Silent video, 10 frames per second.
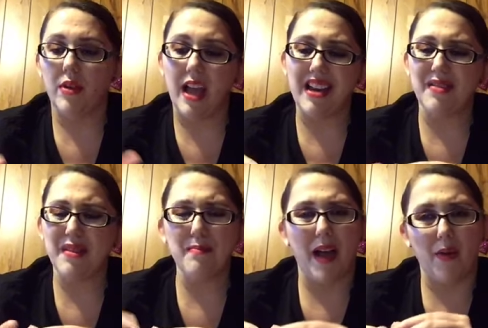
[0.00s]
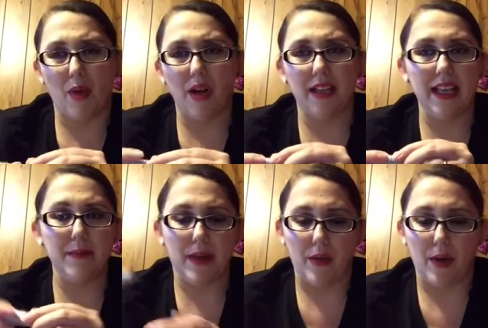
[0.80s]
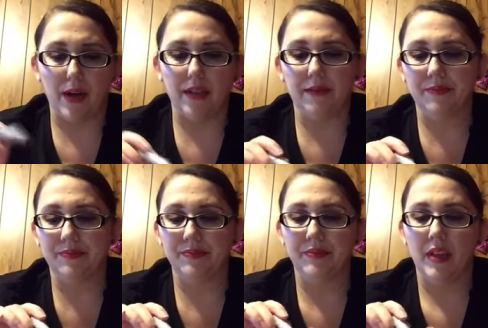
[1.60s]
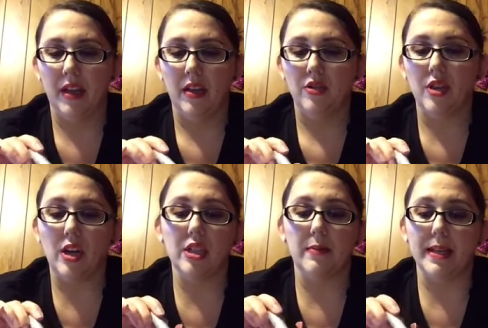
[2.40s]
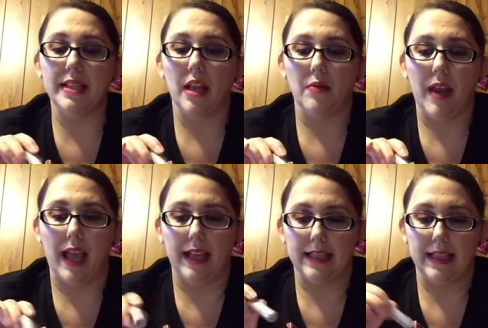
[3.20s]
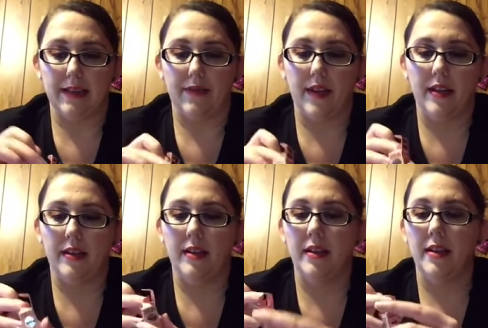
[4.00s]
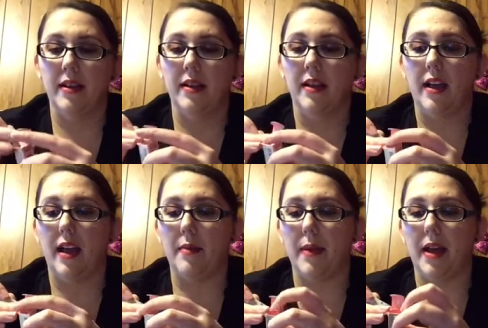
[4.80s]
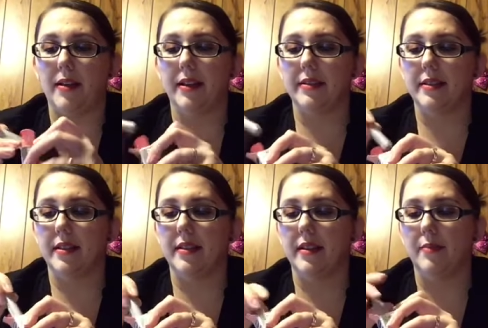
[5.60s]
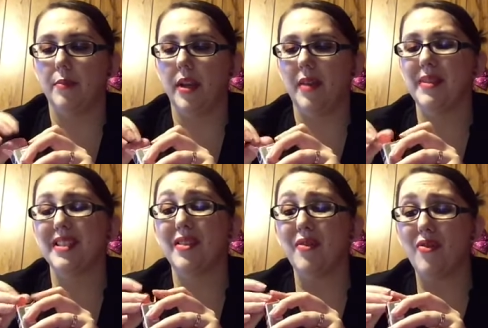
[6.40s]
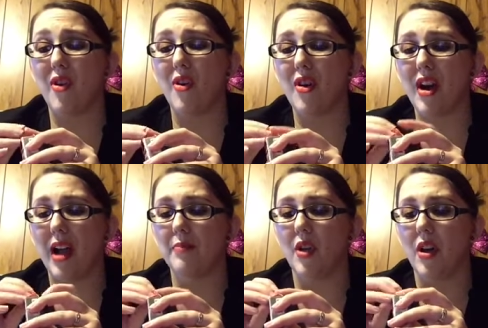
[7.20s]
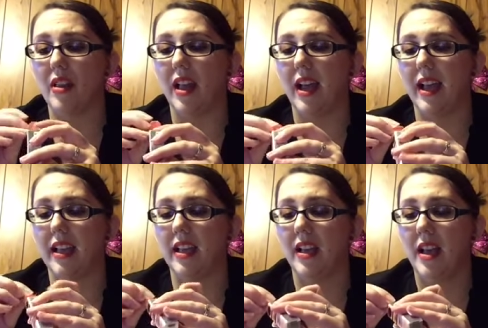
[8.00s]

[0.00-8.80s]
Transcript: Well, I, it might work. It might work. Try not to be so negative about it. But I mean, so far, I'm not like